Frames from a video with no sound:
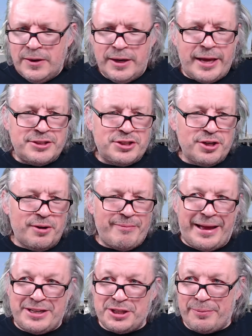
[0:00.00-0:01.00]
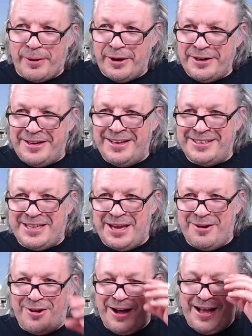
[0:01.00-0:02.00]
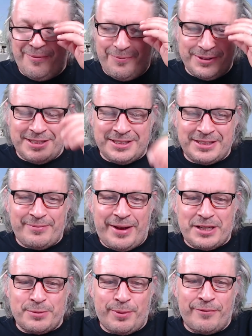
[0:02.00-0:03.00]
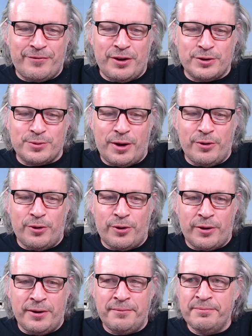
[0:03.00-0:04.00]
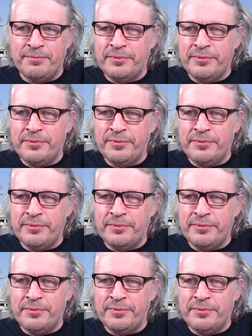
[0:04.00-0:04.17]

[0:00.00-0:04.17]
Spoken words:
Let's do a magic button. See what happens. This is a magic button for you as well, Nora.